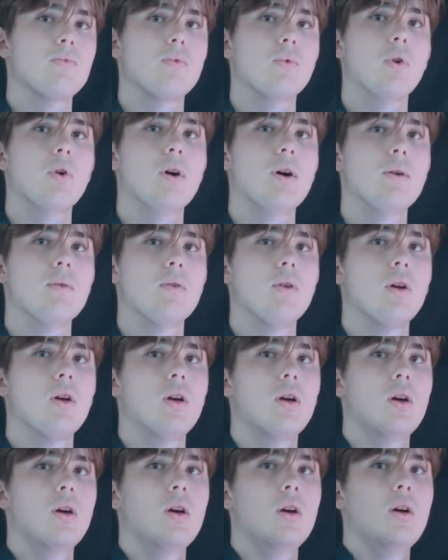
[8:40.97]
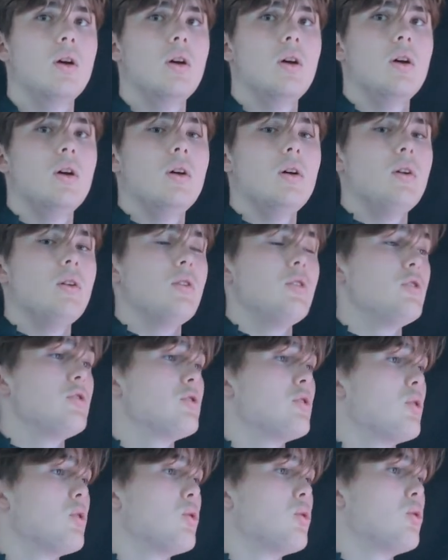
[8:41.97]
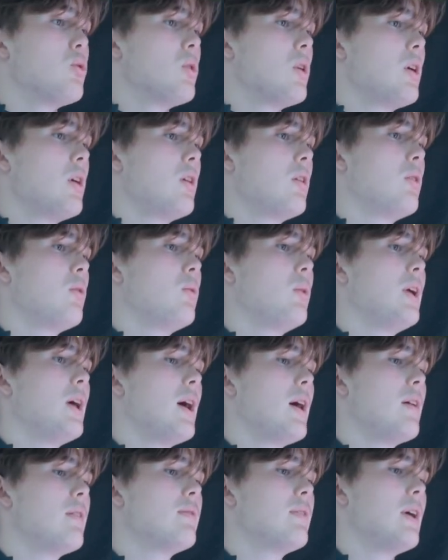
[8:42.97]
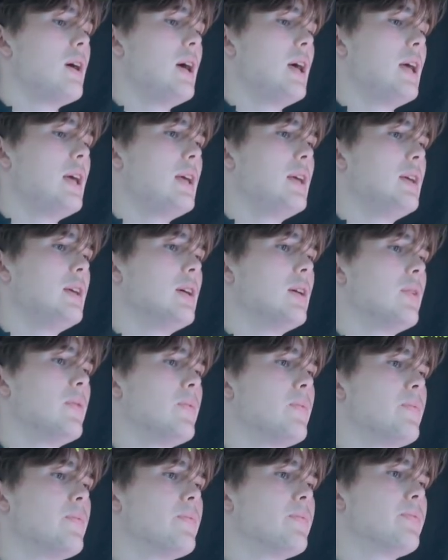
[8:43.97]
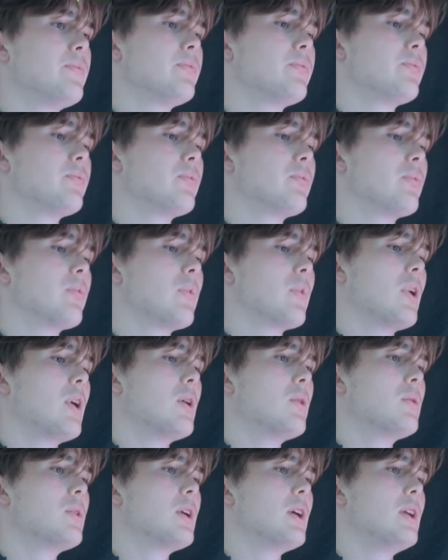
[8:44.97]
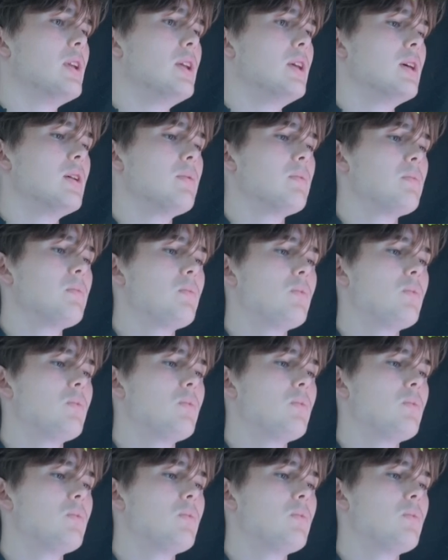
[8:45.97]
Alright, so we have a alkene here.